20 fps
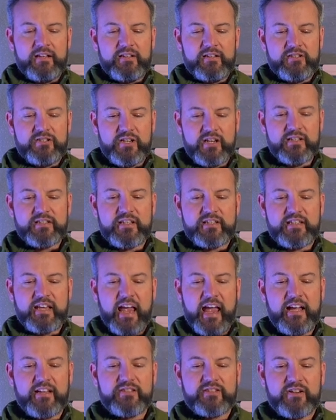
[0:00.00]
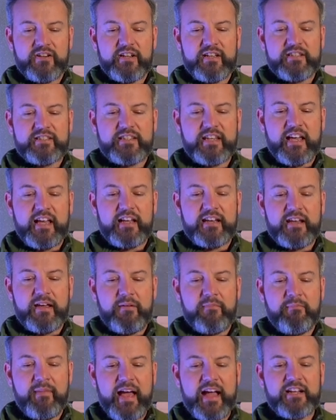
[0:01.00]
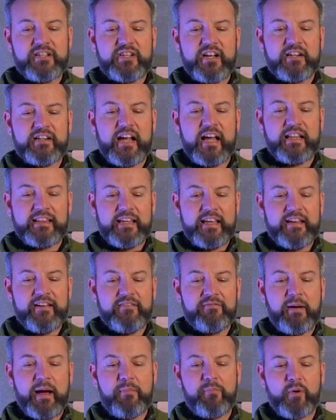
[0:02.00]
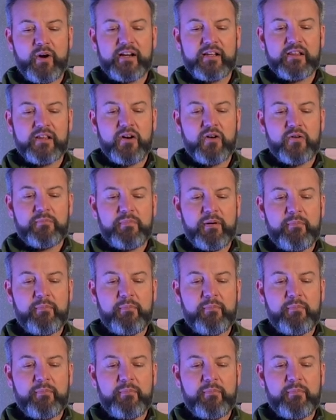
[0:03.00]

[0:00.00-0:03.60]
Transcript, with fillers: Jesus answered and said, Man shall not live by bread alone,